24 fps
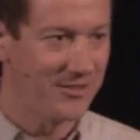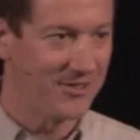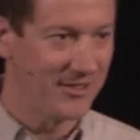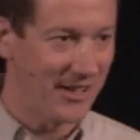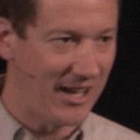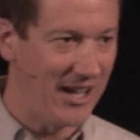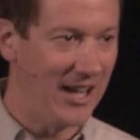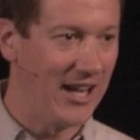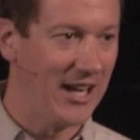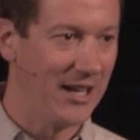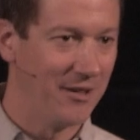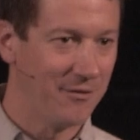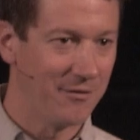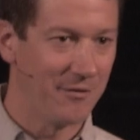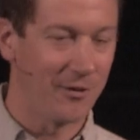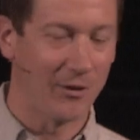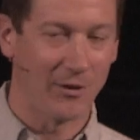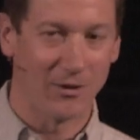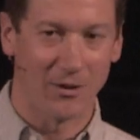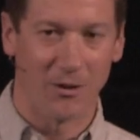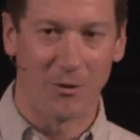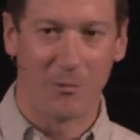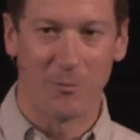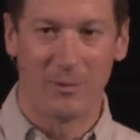to hide for a
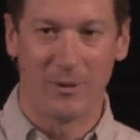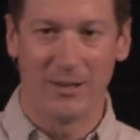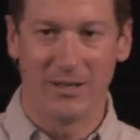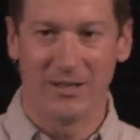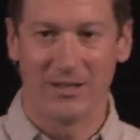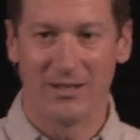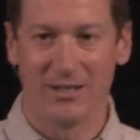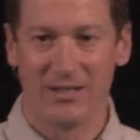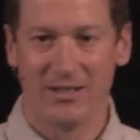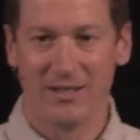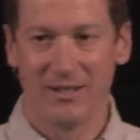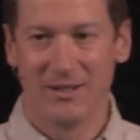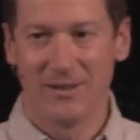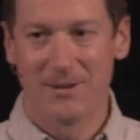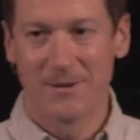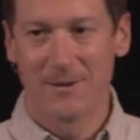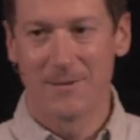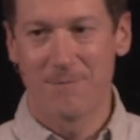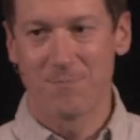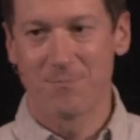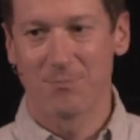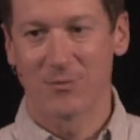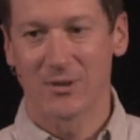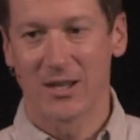little bit
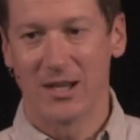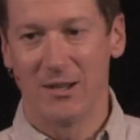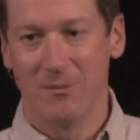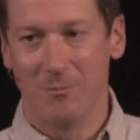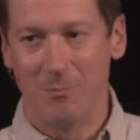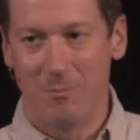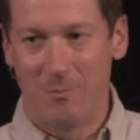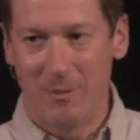and